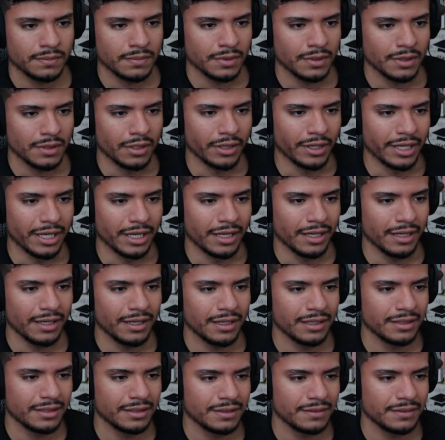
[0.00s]
Oh yeah,
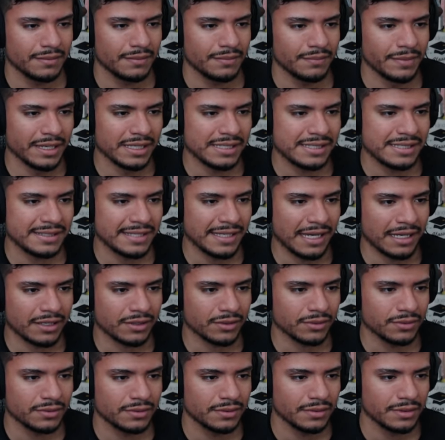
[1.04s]
missed
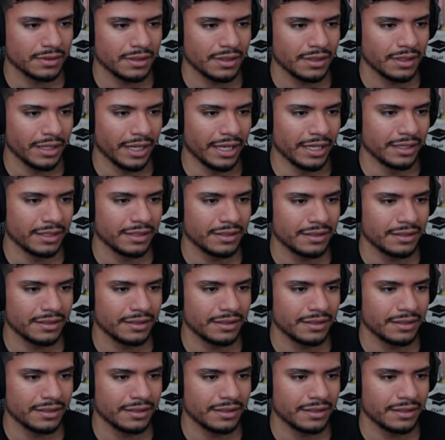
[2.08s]
tackle. Hey,